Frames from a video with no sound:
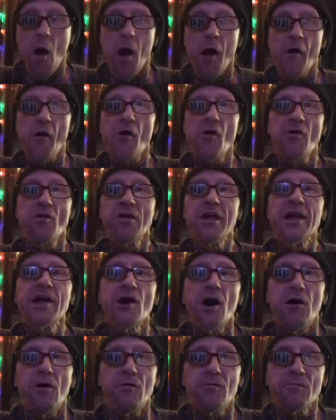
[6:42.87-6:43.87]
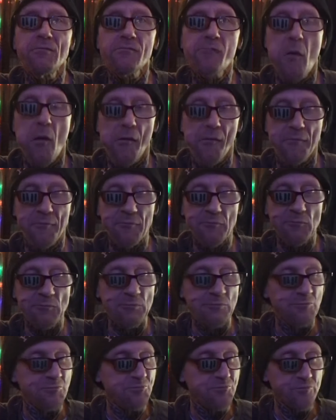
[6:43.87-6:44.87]
They're illegal.
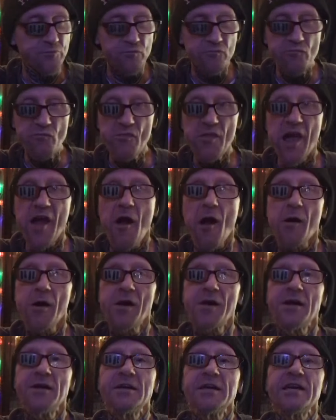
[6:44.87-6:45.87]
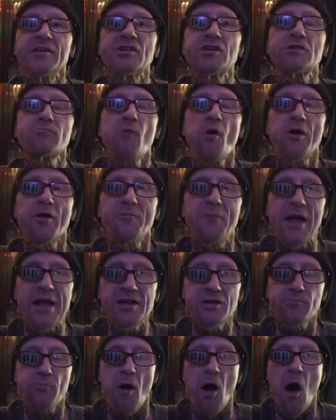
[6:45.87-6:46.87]
In the sport of
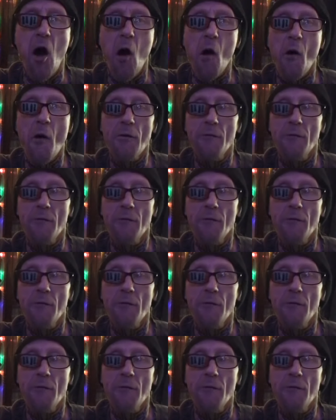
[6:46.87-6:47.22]
baseball.